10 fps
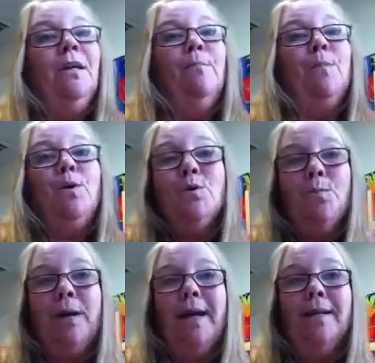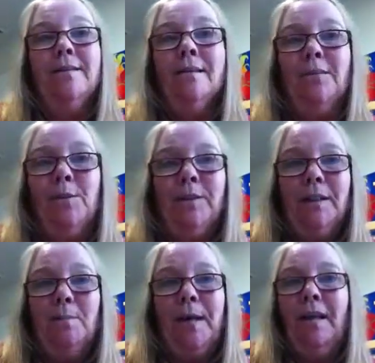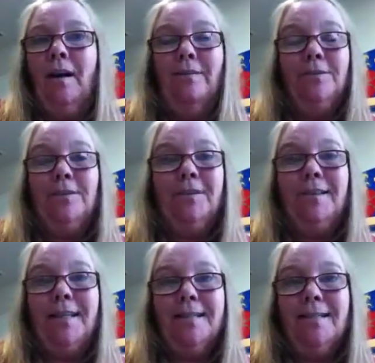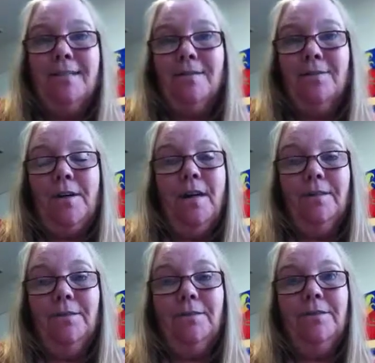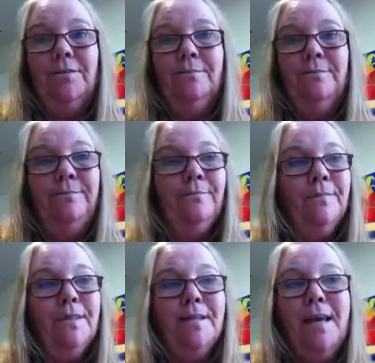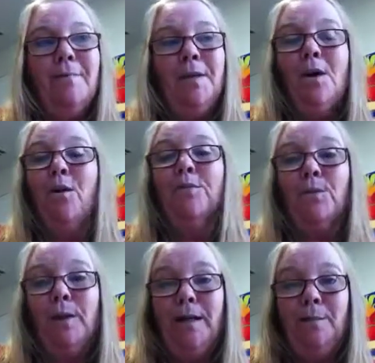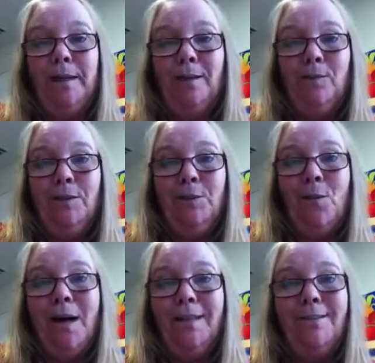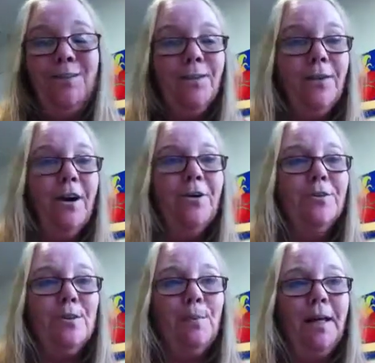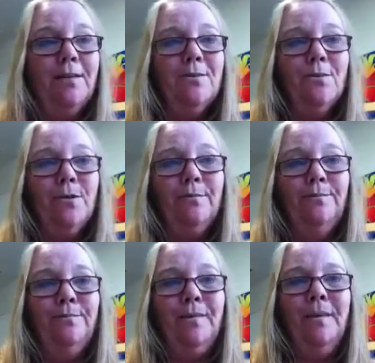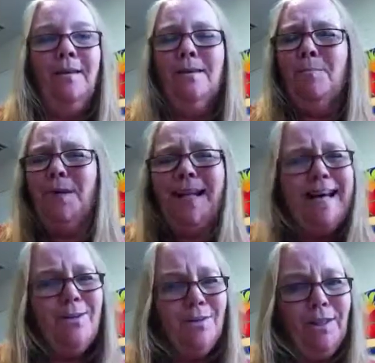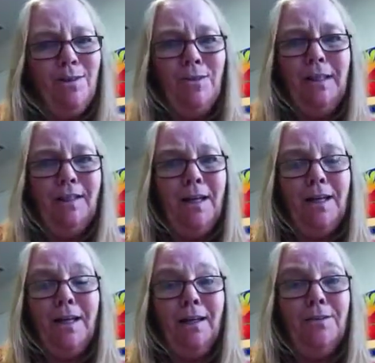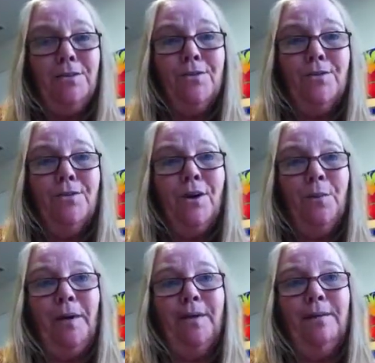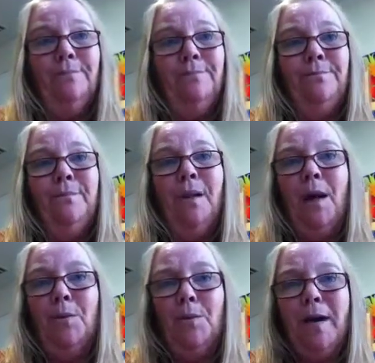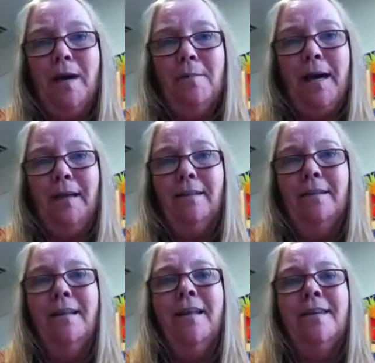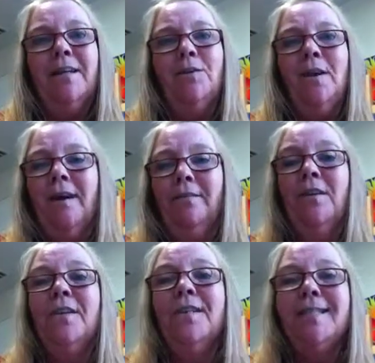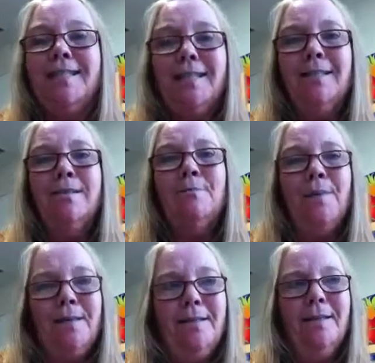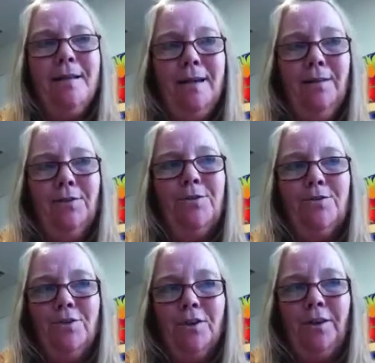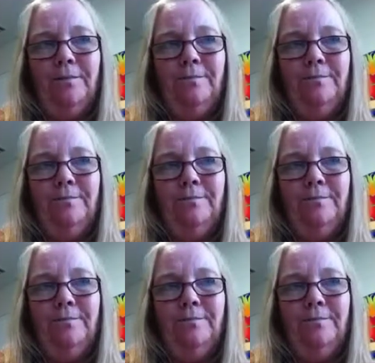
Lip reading: Most brands of acrylic paint offer dozens of colors. This can be overwhelming when you walk into the art supply store. But I don't think you need a lot of colors to start with. I would recommend that you have 6 basic colors to start.